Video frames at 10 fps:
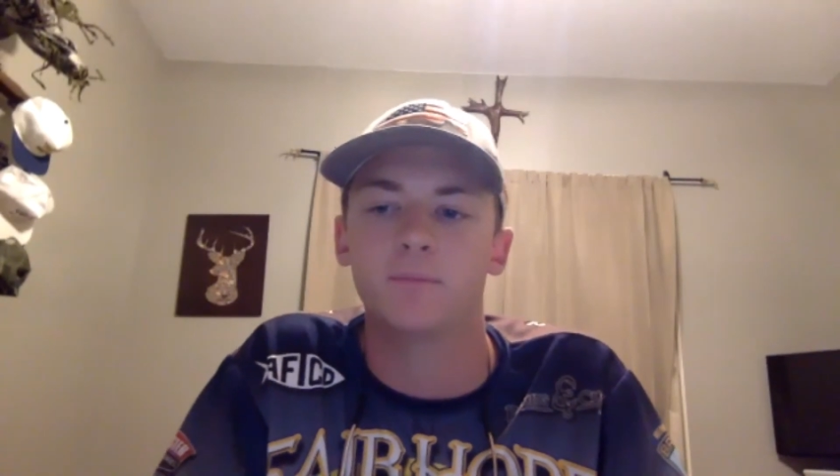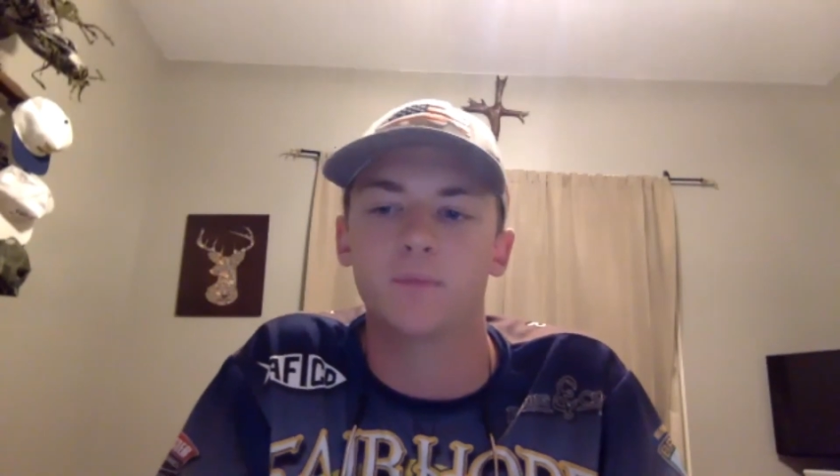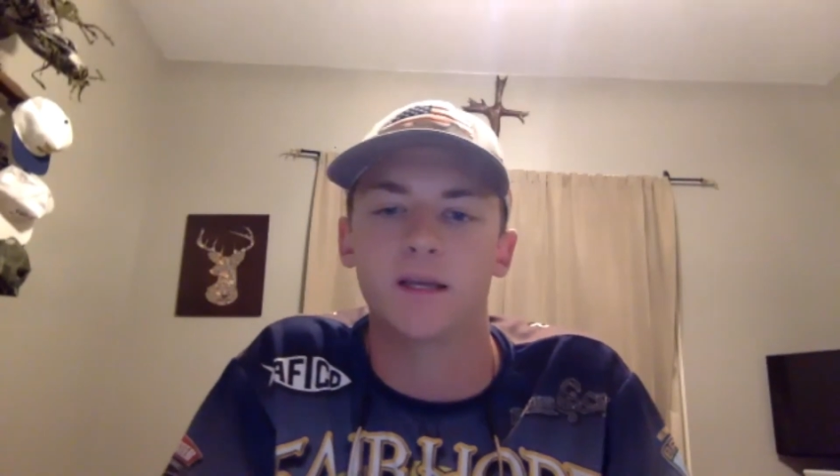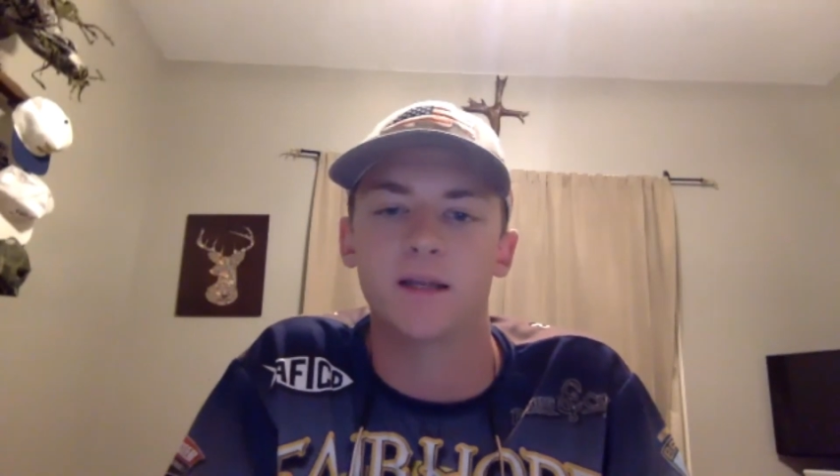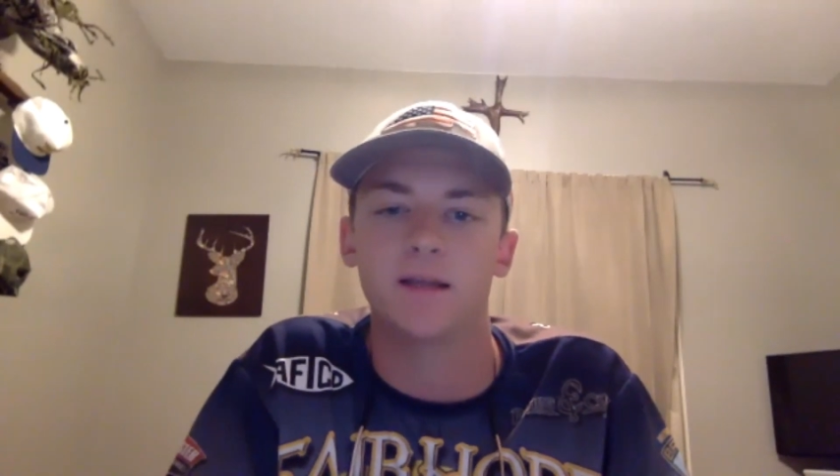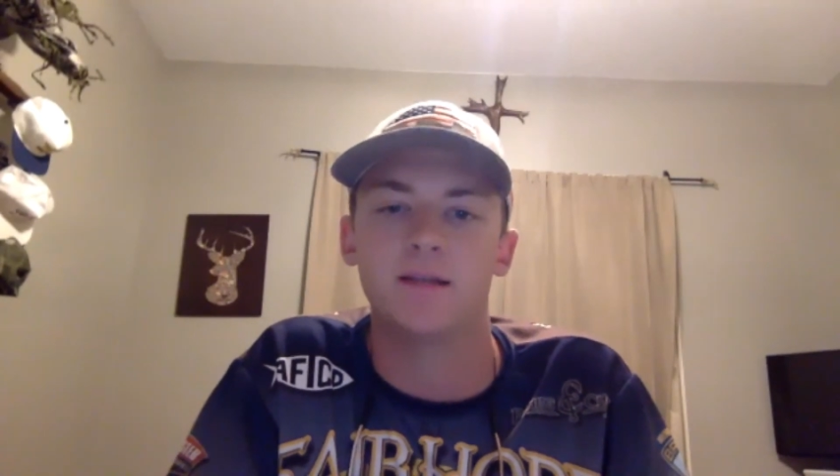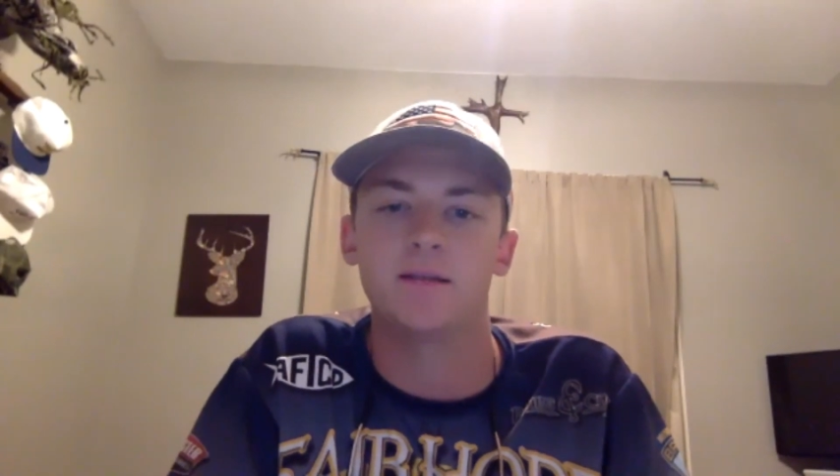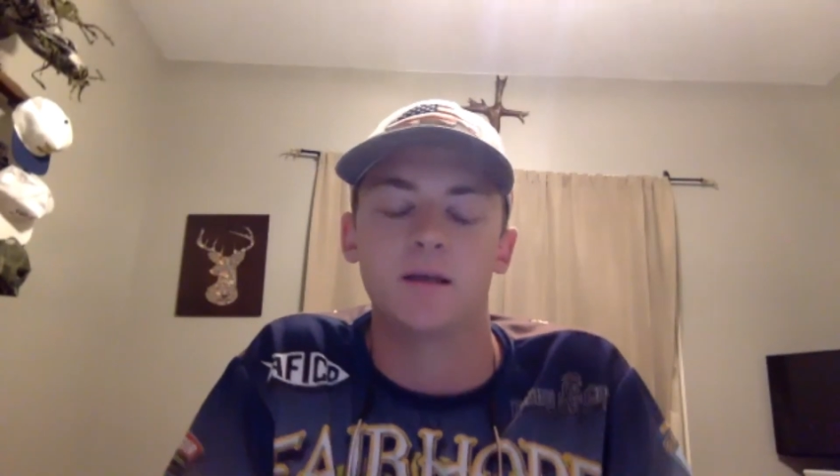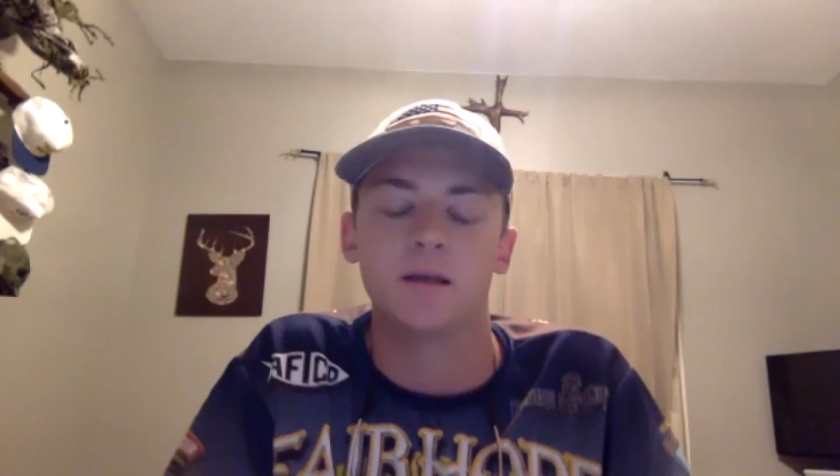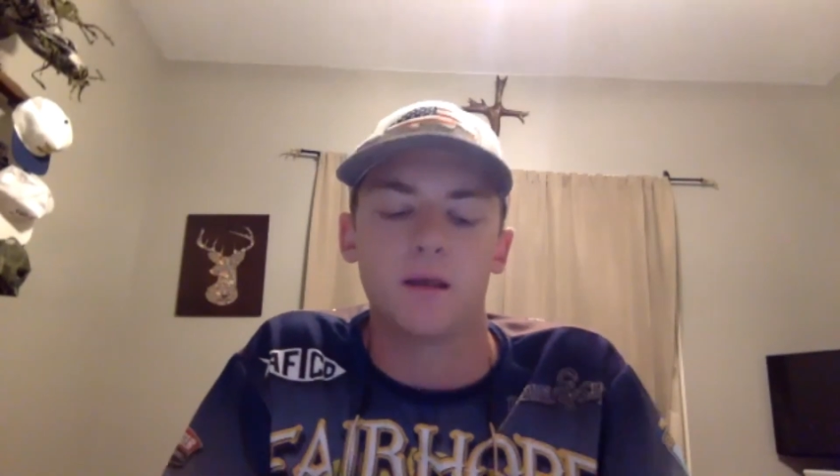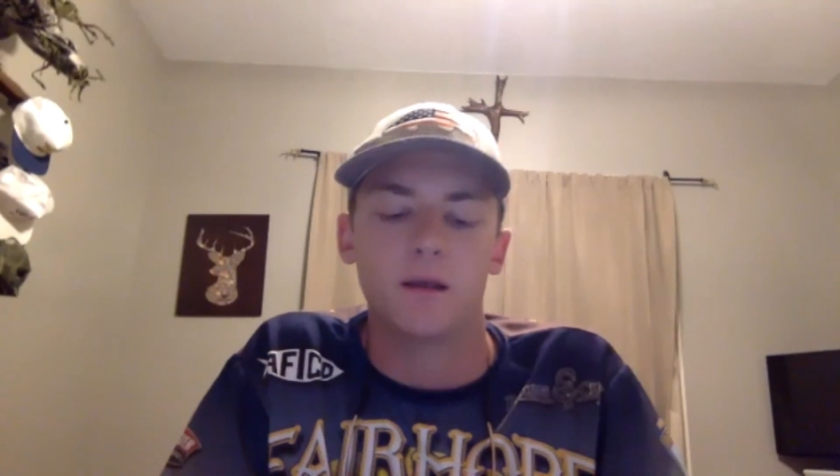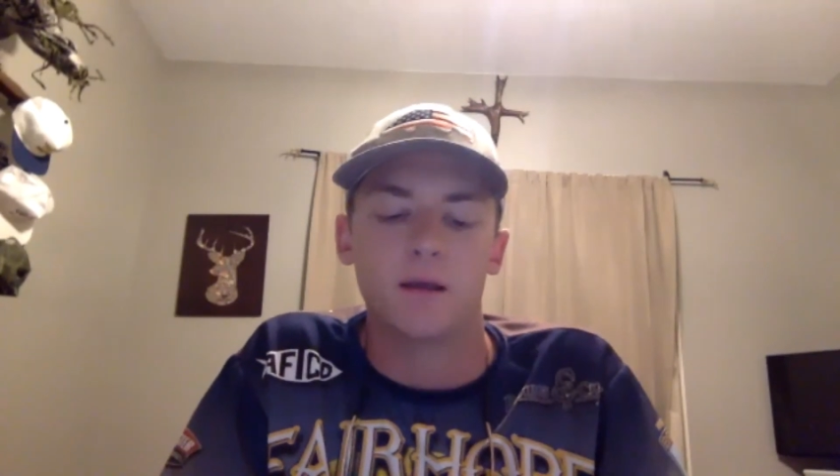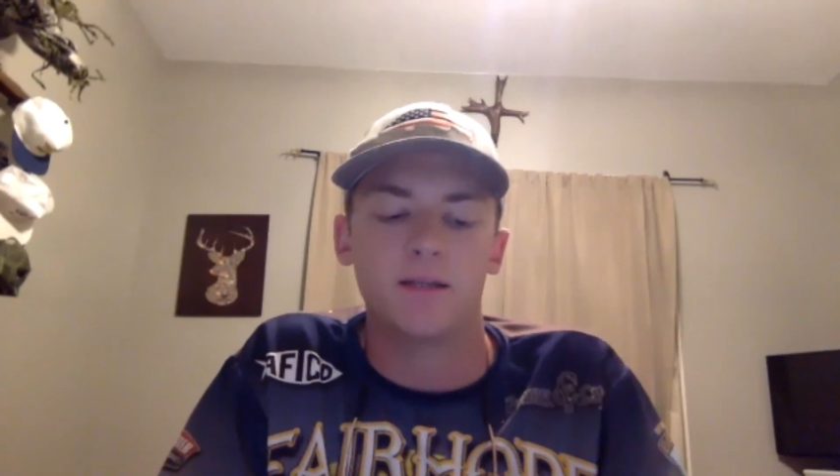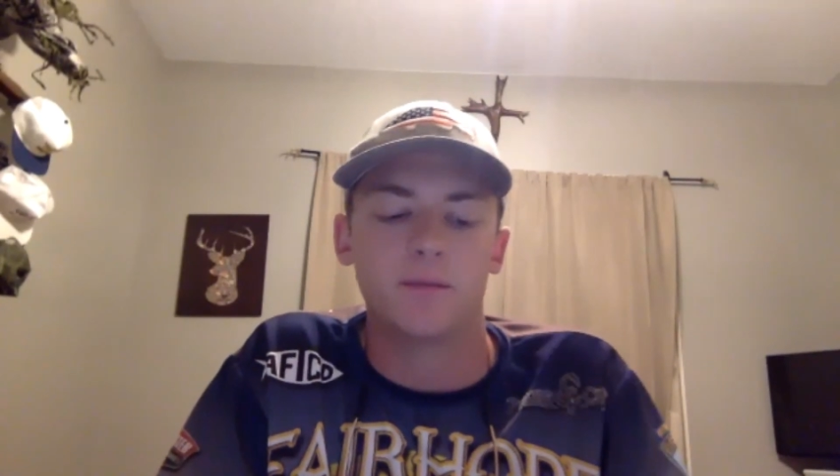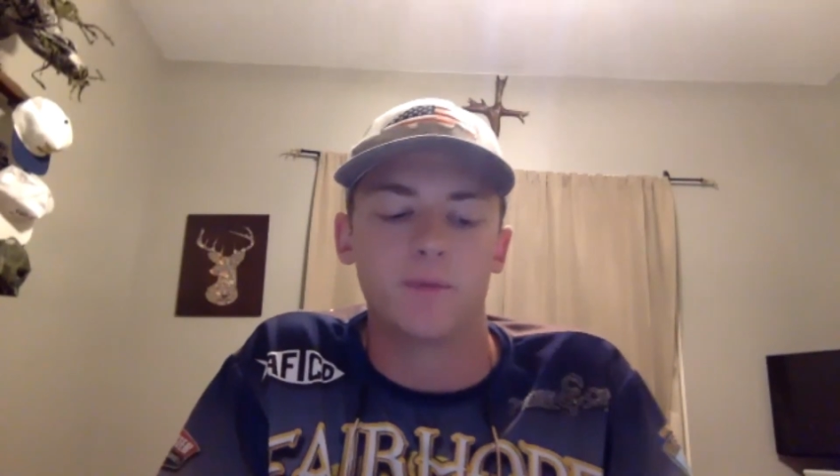
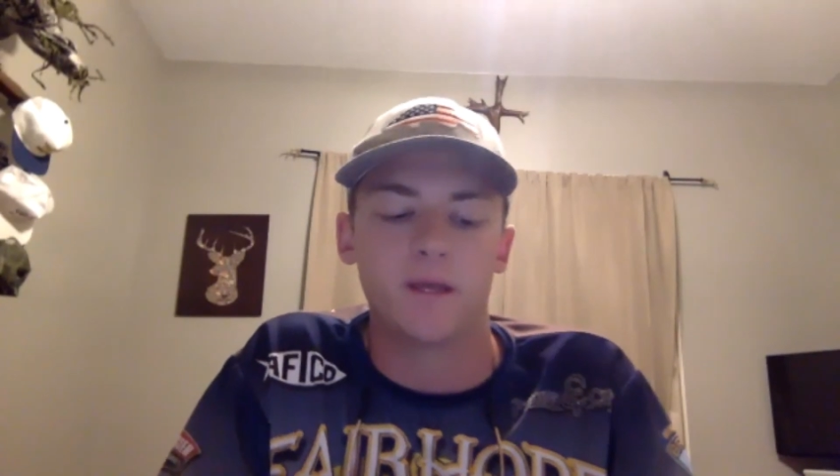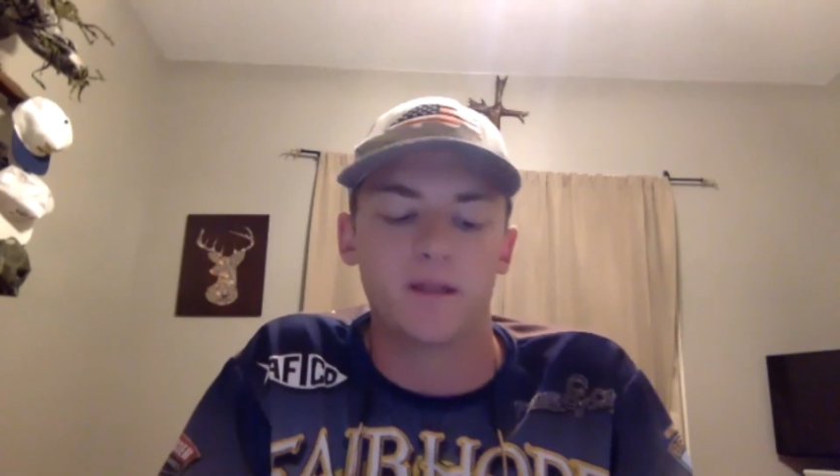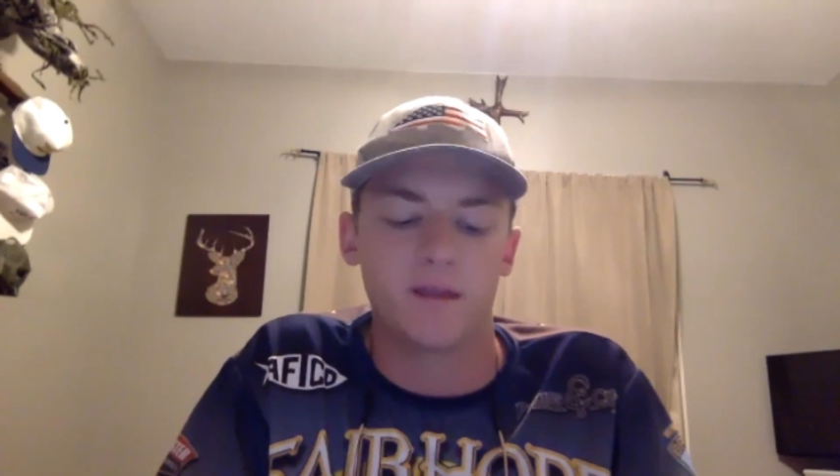it's a big